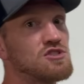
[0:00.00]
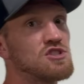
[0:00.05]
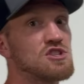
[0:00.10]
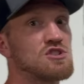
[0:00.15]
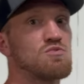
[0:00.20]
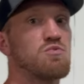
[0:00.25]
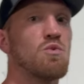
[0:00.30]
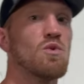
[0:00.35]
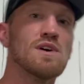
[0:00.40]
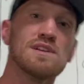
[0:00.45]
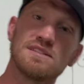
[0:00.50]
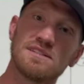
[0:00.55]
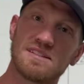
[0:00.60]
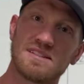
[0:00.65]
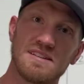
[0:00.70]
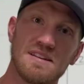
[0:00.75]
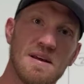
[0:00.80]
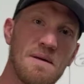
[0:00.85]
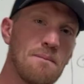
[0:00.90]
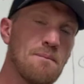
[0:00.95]
just 1
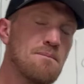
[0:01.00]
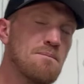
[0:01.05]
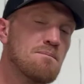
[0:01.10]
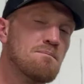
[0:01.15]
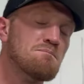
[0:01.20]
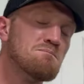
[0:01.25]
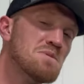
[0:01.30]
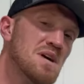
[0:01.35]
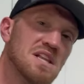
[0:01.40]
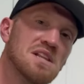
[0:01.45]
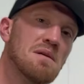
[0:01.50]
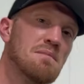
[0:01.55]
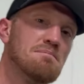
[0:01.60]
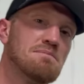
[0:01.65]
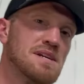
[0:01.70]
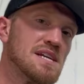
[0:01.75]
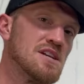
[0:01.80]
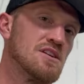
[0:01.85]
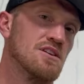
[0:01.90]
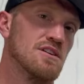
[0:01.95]

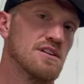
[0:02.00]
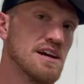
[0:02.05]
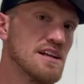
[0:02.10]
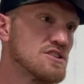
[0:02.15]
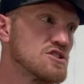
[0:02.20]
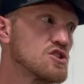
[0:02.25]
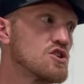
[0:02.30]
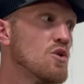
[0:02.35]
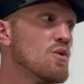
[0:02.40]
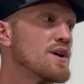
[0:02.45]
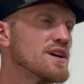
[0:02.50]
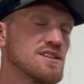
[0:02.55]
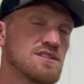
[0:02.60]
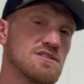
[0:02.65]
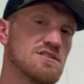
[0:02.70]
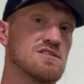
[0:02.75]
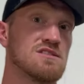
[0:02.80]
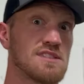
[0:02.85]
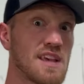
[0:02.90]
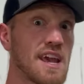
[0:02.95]
millimeter, it's going to
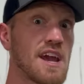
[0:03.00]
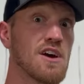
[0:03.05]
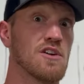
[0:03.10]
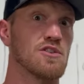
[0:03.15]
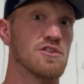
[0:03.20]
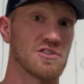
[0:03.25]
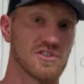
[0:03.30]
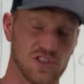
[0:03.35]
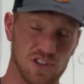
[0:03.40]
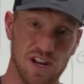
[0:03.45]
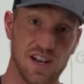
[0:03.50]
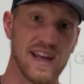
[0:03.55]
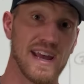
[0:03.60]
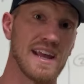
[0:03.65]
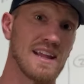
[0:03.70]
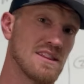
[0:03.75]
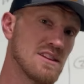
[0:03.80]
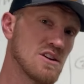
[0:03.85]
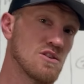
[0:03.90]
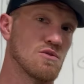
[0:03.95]
sail or it's going to
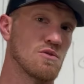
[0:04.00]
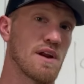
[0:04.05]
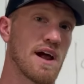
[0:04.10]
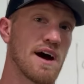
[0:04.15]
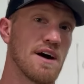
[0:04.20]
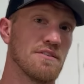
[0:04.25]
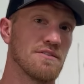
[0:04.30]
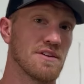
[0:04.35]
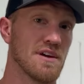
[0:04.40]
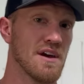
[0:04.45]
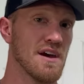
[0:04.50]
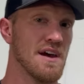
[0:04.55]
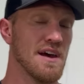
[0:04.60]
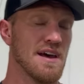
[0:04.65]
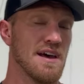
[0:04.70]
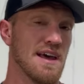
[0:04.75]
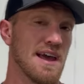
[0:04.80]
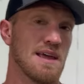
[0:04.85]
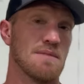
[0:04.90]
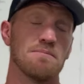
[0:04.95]
hit the ground.
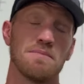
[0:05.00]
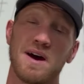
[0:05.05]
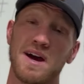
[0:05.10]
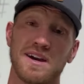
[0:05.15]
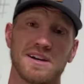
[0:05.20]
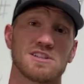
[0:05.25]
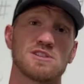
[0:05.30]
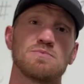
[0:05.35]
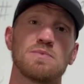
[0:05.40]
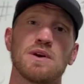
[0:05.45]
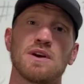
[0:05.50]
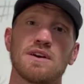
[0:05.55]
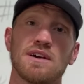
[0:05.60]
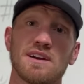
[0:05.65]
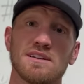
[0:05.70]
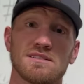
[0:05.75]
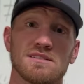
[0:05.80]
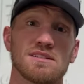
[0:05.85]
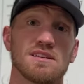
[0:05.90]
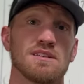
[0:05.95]
In my
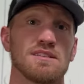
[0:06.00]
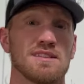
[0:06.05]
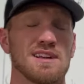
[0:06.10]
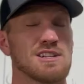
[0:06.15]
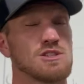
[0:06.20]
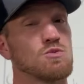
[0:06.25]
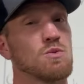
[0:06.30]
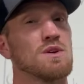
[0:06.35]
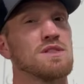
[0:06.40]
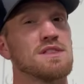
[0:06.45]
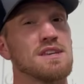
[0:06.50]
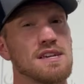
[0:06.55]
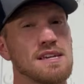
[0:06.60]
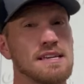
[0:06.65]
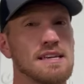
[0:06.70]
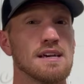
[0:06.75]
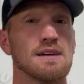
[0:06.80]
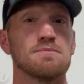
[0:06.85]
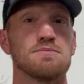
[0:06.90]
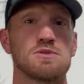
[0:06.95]
experience, that's what the
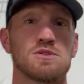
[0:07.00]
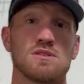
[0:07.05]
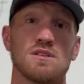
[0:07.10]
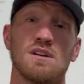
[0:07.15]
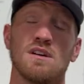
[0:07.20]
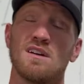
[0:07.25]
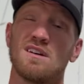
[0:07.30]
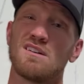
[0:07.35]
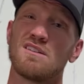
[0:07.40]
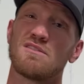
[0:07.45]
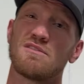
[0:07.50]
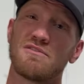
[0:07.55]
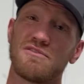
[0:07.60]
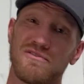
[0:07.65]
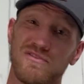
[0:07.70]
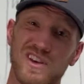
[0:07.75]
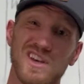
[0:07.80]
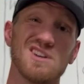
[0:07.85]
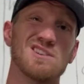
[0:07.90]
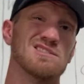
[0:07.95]
yips
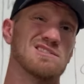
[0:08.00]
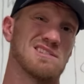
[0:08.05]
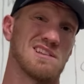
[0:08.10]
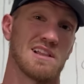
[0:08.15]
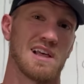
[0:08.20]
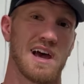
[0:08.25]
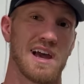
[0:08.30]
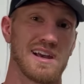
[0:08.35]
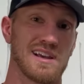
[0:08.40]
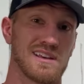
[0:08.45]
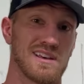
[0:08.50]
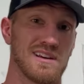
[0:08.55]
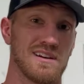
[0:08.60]
feels like.